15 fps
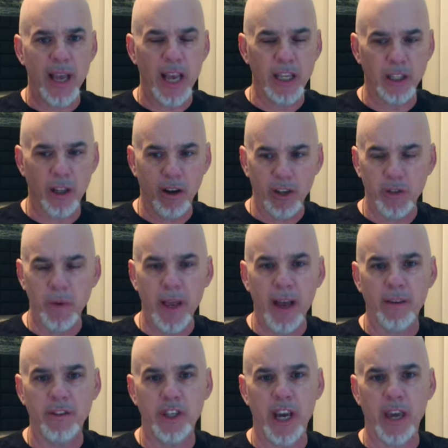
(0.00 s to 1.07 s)
As long as we
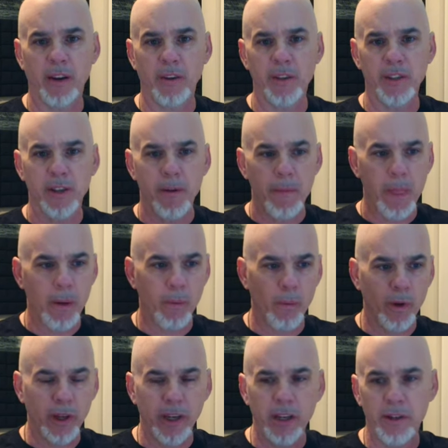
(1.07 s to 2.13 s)
have channels, we're
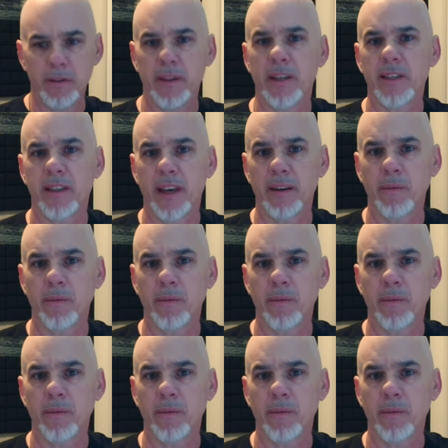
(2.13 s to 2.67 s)
going to do this thing.